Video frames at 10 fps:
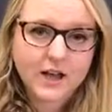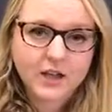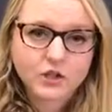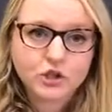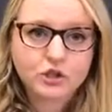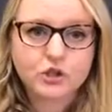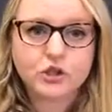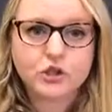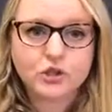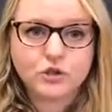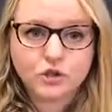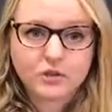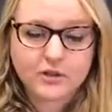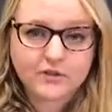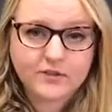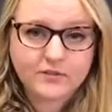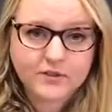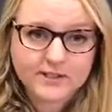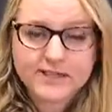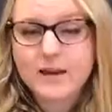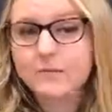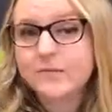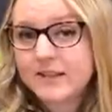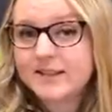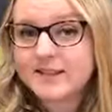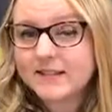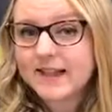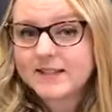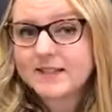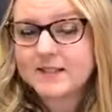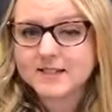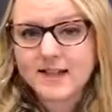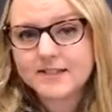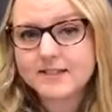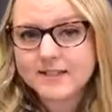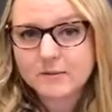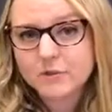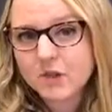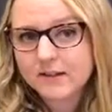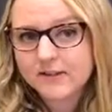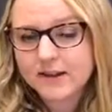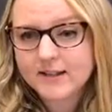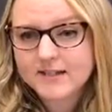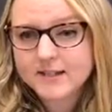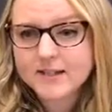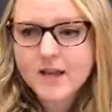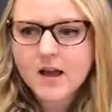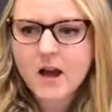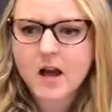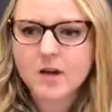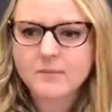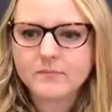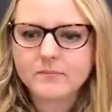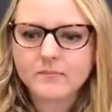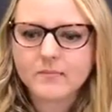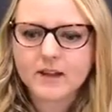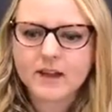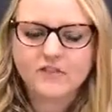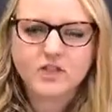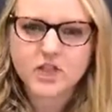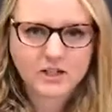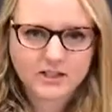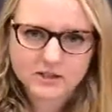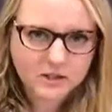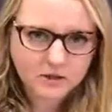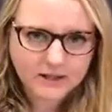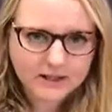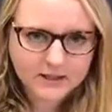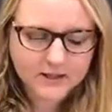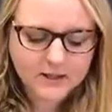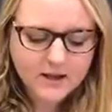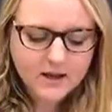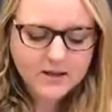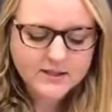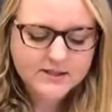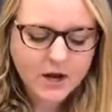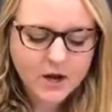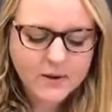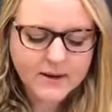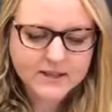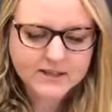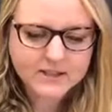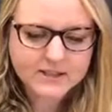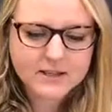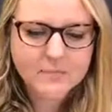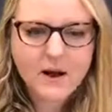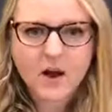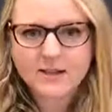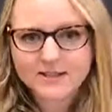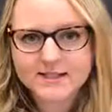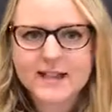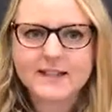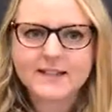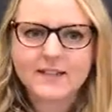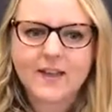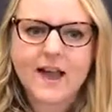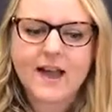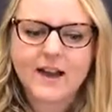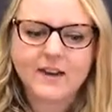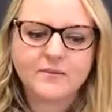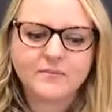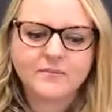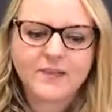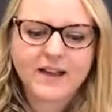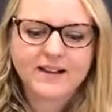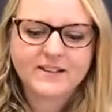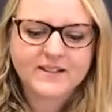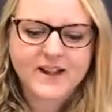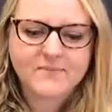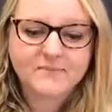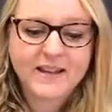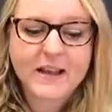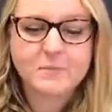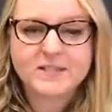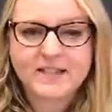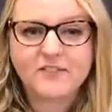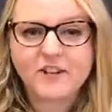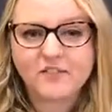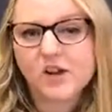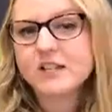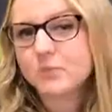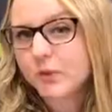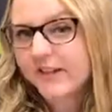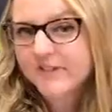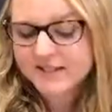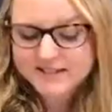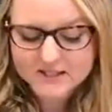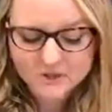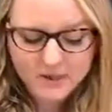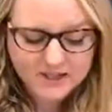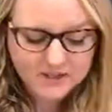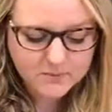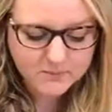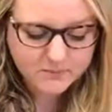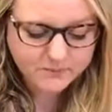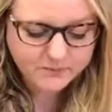a student to do the same things that they did, to take the same journey they did. Every journey is unique, so it's just about understanding that and being able to give advice, whatever the situation.